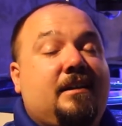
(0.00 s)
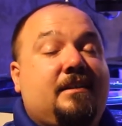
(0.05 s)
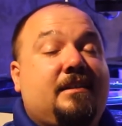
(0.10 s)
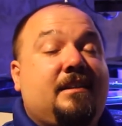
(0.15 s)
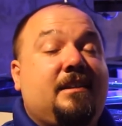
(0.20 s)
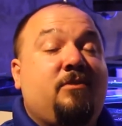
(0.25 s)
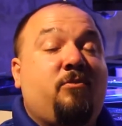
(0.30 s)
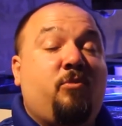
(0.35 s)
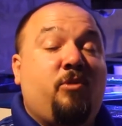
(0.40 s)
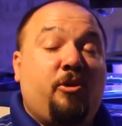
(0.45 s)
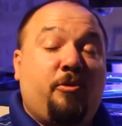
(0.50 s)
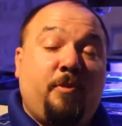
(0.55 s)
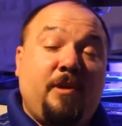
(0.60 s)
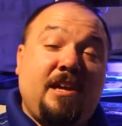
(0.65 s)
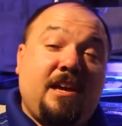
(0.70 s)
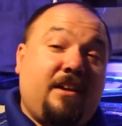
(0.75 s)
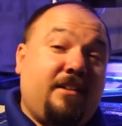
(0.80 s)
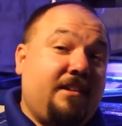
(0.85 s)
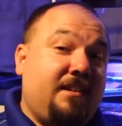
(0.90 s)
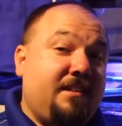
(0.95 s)
It will be
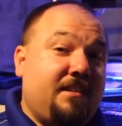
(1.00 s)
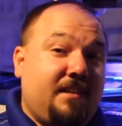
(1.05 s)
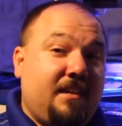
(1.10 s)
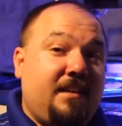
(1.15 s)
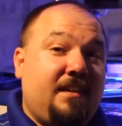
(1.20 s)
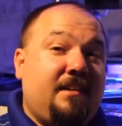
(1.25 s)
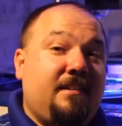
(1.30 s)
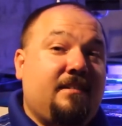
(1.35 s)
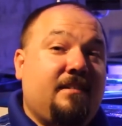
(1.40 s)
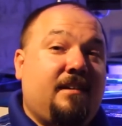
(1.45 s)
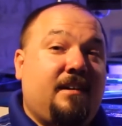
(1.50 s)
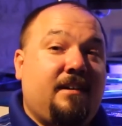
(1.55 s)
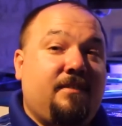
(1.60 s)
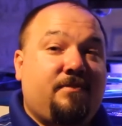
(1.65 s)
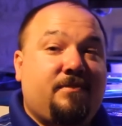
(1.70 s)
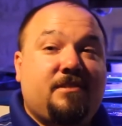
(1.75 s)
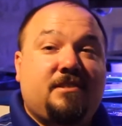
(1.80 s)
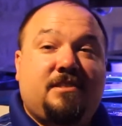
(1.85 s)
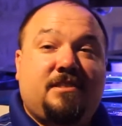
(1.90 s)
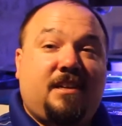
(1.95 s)
LED. I've
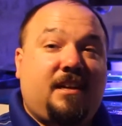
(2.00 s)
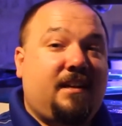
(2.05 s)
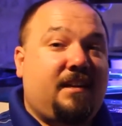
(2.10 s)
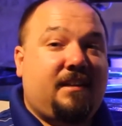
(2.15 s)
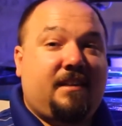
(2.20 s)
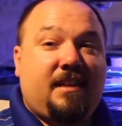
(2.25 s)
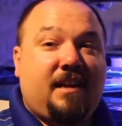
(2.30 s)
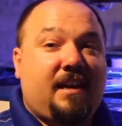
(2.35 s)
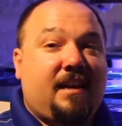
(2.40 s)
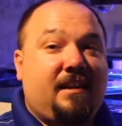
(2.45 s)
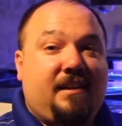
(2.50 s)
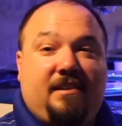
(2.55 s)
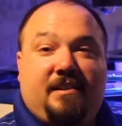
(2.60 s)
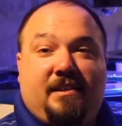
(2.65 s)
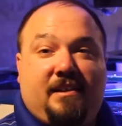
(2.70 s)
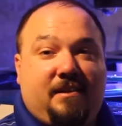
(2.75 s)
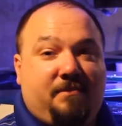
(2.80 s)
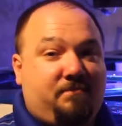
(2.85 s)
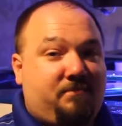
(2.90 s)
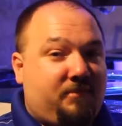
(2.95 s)
decided that
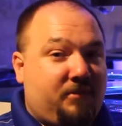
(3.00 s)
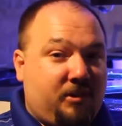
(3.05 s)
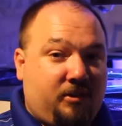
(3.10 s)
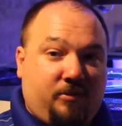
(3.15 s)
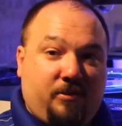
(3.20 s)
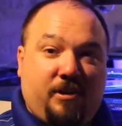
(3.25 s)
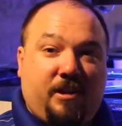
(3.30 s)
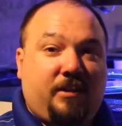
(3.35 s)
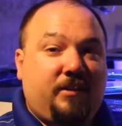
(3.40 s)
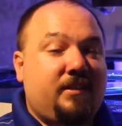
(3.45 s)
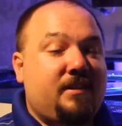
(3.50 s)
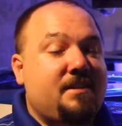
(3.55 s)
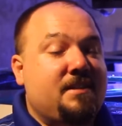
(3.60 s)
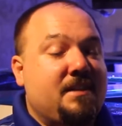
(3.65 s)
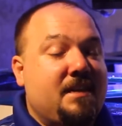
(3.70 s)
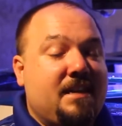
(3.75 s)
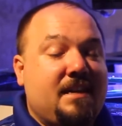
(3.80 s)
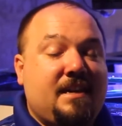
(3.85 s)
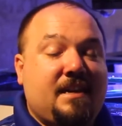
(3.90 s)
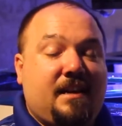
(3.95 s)
I'm going
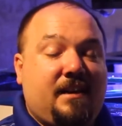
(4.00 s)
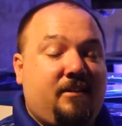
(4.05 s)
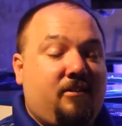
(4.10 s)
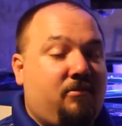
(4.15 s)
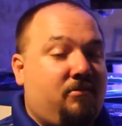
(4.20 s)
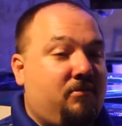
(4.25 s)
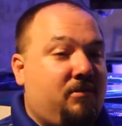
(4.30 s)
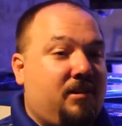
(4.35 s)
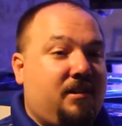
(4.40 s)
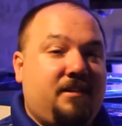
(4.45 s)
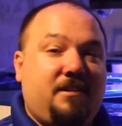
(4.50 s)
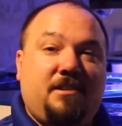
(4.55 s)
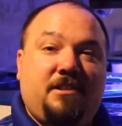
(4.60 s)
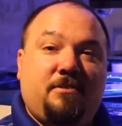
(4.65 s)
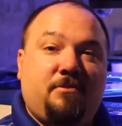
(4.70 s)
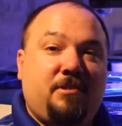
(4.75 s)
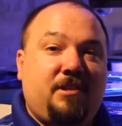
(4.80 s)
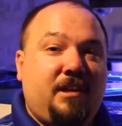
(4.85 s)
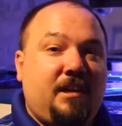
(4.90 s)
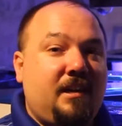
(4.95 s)
LED. I don't want to deal
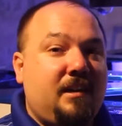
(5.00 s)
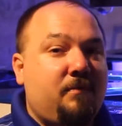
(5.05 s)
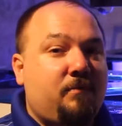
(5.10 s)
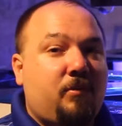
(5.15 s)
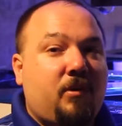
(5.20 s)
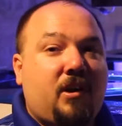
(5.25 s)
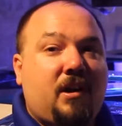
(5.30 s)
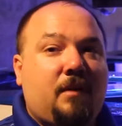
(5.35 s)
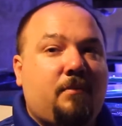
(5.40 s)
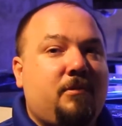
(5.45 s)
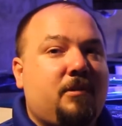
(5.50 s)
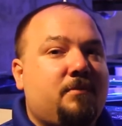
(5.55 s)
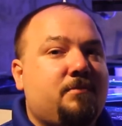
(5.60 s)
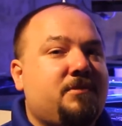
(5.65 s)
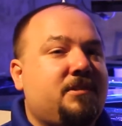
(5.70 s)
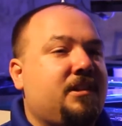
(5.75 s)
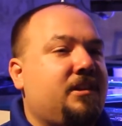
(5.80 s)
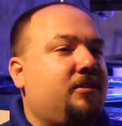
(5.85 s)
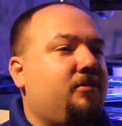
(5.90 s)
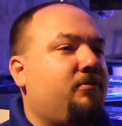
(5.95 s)
with heat
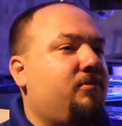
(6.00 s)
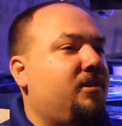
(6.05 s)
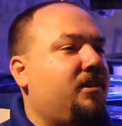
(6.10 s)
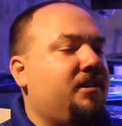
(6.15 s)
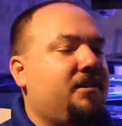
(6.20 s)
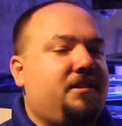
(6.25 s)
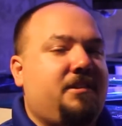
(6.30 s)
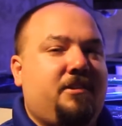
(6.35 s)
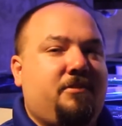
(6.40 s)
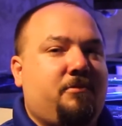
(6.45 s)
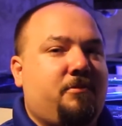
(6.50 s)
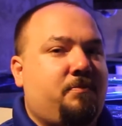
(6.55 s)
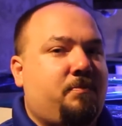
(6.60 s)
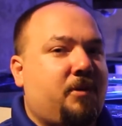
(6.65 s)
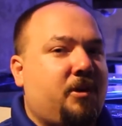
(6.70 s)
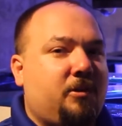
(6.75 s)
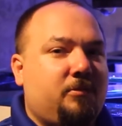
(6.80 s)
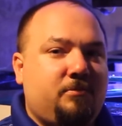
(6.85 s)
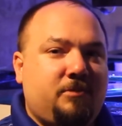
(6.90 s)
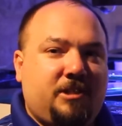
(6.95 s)
problems. I don't want to deal with
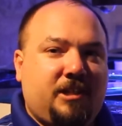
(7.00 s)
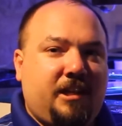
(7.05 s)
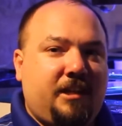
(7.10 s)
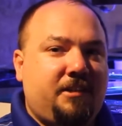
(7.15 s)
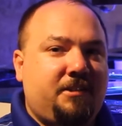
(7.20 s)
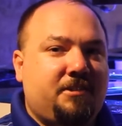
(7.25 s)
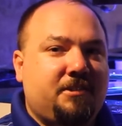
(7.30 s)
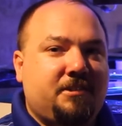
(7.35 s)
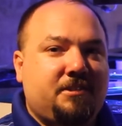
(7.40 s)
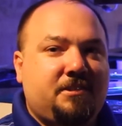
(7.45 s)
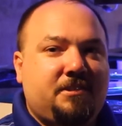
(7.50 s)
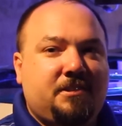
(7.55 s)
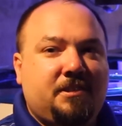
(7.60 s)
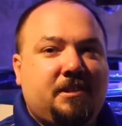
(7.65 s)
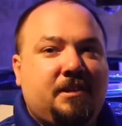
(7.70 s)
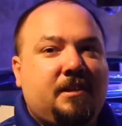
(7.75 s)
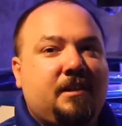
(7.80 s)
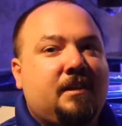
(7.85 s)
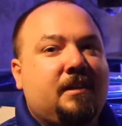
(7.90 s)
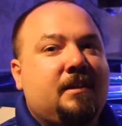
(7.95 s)
bulb changes.
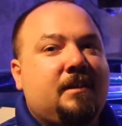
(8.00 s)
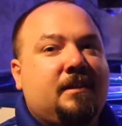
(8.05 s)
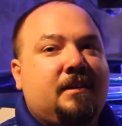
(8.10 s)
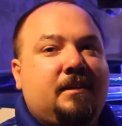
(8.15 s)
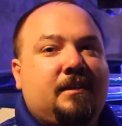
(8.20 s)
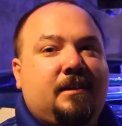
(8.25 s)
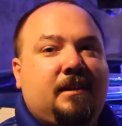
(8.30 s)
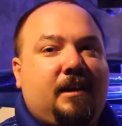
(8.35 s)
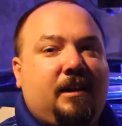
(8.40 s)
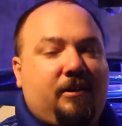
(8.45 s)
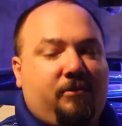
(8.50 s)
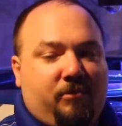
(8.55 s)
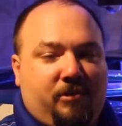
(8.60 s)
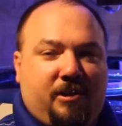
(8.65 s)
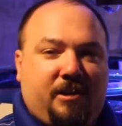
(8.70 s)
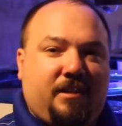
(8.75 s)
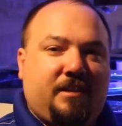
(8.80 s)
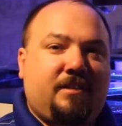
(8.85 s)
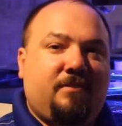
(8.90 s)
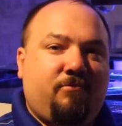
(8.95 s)
I
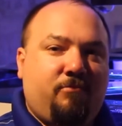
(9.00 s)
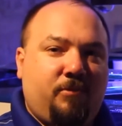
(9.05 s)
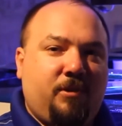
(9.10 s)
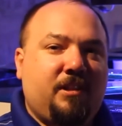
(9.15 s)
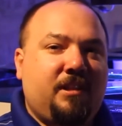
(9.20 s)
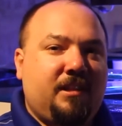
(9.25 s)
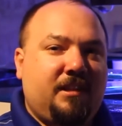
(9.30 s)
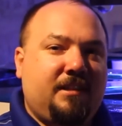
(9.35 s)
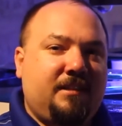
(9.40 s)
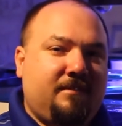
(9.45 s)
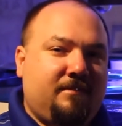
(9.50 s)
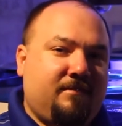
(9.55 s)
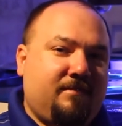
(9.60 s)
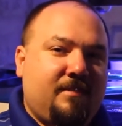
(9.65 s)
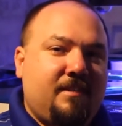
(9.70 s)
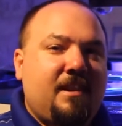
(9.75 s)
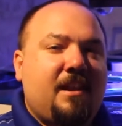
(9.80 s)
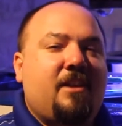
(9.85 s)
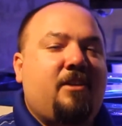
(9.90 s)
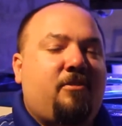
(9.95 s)
want to really
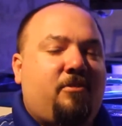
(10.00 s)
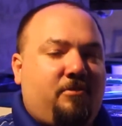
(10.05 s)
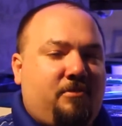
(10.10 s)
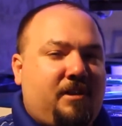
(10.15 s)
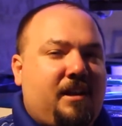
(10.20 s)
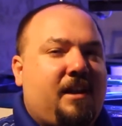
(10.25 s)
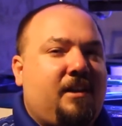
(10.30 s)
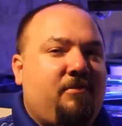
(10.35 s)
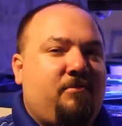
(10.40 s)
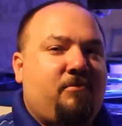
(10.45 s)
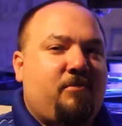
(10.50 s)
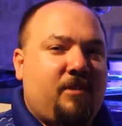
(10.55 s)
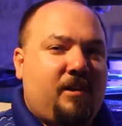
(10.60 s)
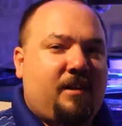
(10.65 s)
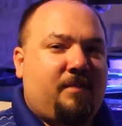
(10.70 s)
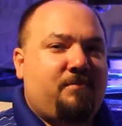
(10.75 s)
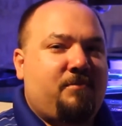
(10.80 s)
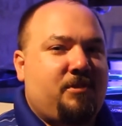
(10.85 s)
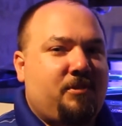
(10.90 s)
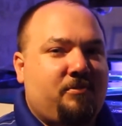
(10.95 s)
narrow down what
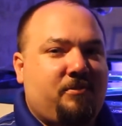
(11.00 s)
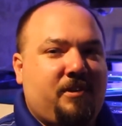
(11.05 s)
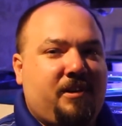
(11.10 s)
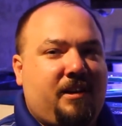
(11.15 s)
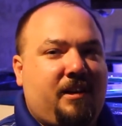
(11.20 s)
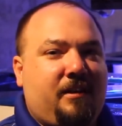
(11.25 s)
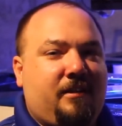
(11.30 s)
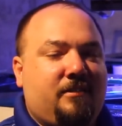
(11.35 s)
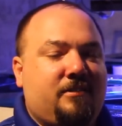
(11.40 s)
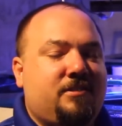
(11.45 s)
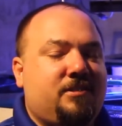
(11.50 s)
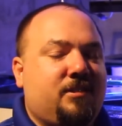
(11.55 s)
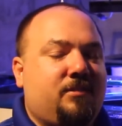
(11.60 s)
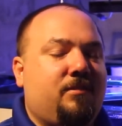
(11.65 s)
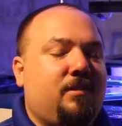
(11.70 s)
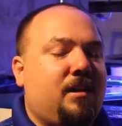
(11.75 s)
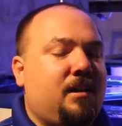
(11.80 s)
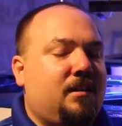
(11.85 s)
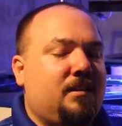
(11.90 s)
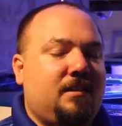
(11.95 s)
I'm doing here.
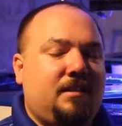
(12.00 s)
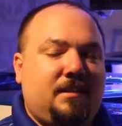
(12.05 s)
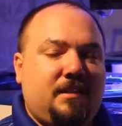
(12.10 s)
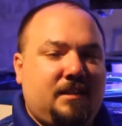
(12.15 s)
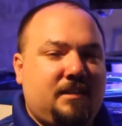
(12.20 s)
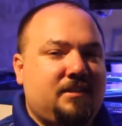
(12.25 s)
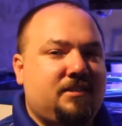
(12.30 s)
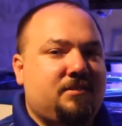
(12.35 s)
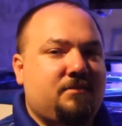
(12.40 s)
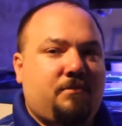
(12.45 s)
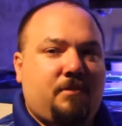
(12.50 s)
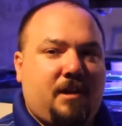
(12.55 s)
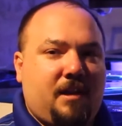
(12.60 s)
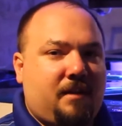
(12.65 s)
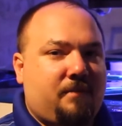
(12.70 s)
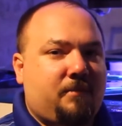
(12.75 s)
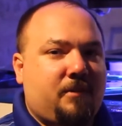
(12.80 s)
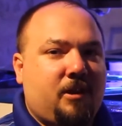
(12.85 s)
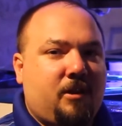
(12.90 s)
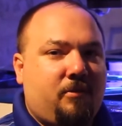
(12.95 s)
So LED is the way
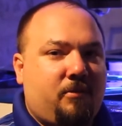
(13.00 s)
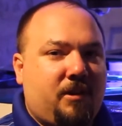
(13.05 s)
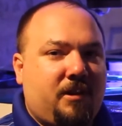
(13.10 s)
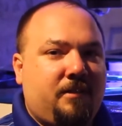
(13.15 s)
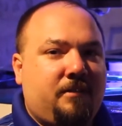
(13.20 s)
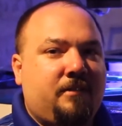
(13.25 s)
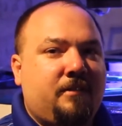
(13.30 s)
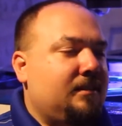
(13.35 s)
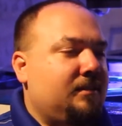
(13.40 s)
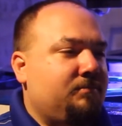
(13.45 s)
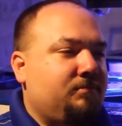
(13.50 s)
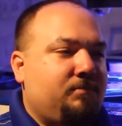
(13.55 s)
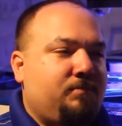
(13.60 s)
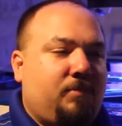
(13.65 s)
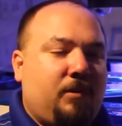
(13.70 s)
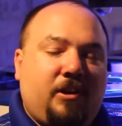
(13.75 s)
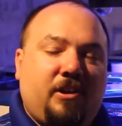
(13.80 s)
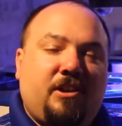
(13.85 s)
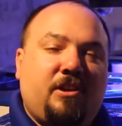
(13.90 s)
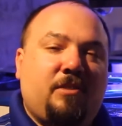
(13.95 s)
I'm going. I'm
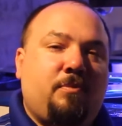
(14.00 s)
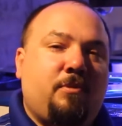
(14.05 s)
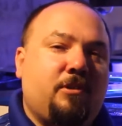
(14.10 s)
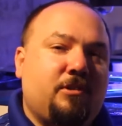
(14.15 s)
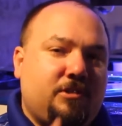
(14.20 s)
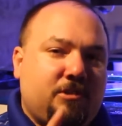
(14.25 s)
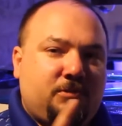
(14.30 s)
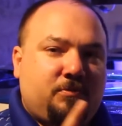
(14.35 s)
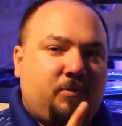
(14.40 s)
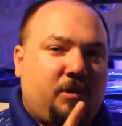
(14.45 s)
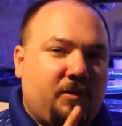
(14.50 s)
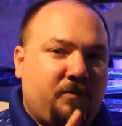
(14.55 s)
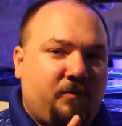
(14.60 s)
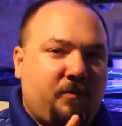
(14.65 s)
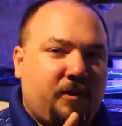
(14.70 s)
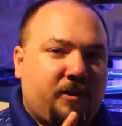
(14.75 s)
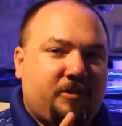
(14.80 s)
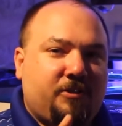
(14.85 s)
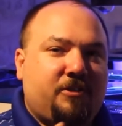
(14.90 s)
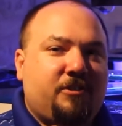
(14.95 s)
probably going to purchase one
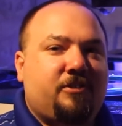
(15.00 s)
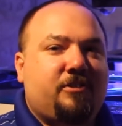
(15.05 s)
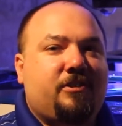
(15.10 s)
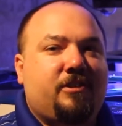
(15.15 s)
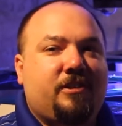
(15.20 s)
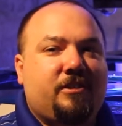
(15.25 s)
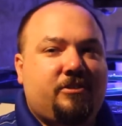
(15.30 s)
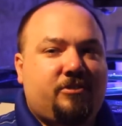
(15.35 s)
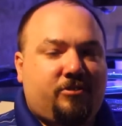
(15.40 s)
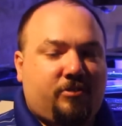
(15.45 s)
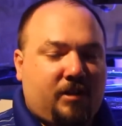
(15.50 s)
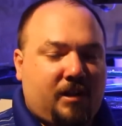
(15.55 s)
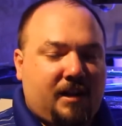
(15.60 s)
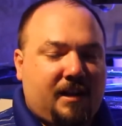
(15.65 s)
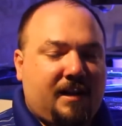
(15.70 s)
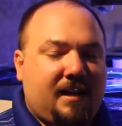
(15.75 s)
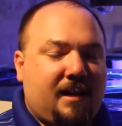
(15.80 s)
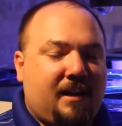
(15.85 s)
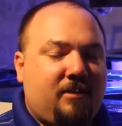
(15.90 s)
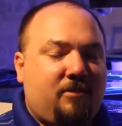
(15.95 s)
fixture and try
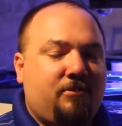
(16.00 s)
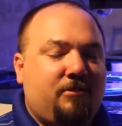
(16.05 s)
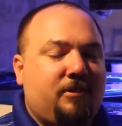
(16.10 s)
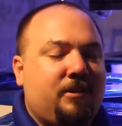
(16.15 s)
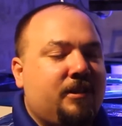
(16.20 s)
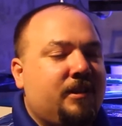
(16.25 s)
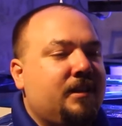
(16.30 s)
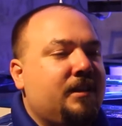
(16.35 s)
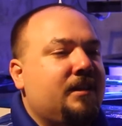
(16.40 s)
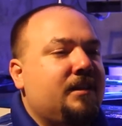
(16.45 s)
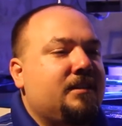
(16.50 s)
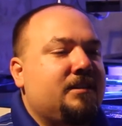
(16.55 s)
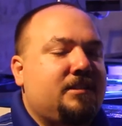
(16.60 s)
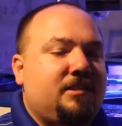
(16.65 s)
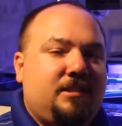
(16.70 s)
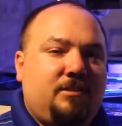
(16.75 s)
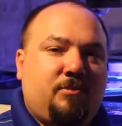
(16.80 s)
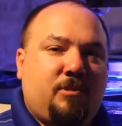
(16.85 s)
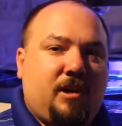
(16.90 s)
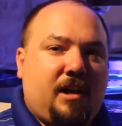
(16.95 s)
it out,
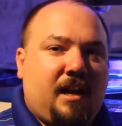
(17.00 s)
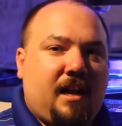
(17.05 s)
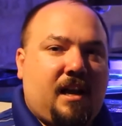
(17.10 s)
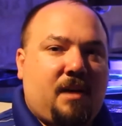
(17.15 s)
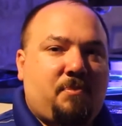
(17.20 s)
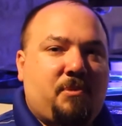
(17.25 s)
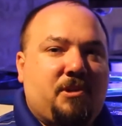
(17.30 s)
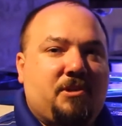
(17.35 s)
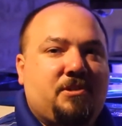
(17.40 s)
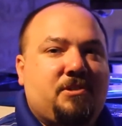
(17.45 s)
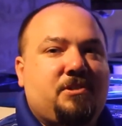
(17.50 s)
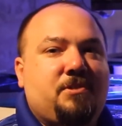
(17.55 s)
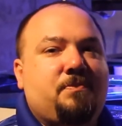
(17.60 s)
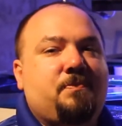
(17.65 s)
see what happens.